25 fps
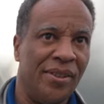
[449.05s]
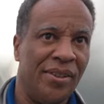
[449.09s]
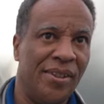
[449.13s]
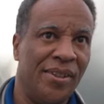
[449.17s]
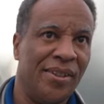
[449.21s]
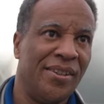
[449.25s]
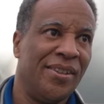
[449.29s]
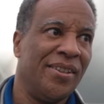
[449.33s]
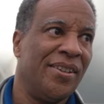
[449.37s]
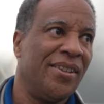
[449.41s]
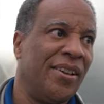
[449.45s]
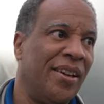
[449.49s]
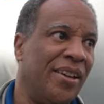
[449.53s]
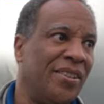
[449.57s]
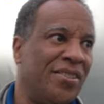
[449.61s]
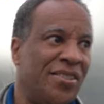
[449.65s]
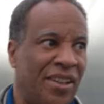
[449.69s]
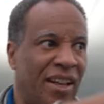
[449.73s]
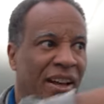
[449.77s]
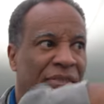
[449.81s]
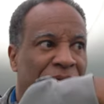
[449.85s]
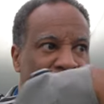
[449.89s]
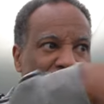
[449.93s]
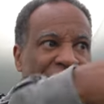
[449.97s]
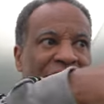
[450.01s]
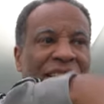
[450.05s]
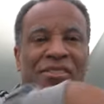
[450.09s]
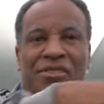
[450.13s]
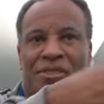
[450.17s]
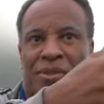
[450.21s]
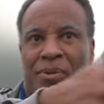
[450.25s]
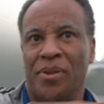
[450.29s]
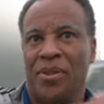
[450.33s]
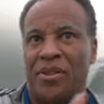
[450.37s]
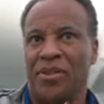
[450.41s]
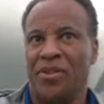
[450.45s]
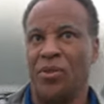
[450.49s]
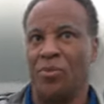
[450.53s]
Yeah. It's a lot faster
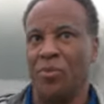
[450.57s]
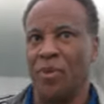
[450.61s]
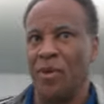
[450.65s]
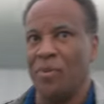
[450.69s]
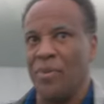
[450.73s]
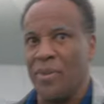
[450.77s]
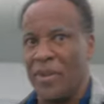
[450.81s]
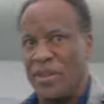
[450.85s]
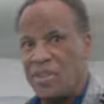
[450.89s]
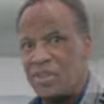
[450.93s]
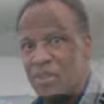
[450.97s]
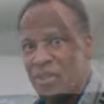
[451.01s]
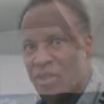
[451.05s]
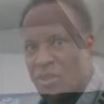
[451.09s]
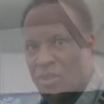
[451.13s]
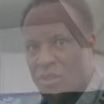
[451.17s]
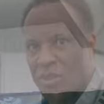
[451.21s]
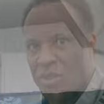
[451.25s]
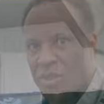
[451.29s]
with two people, that's all.